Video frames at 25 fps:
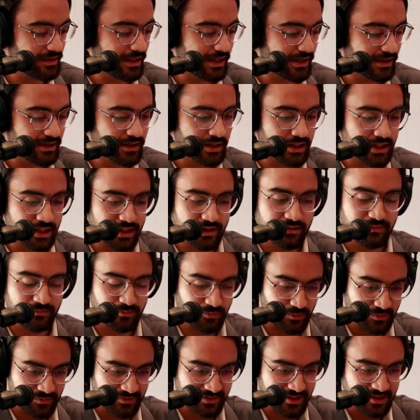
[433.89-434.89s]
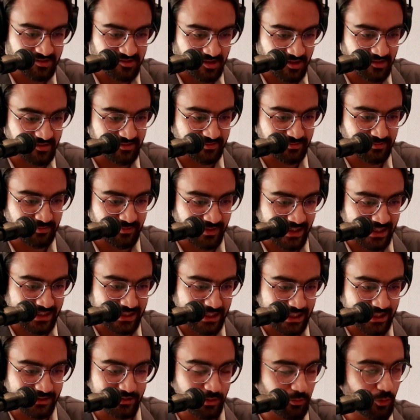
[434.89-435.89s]
like this is
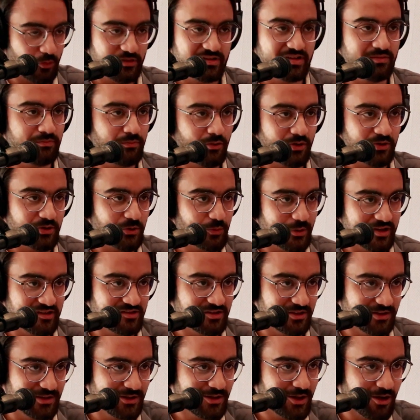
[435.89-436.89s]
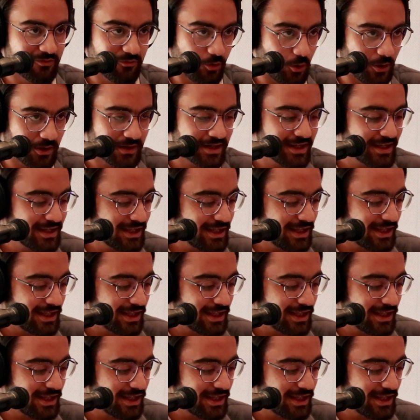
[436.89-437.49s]
indeed the most important question of all.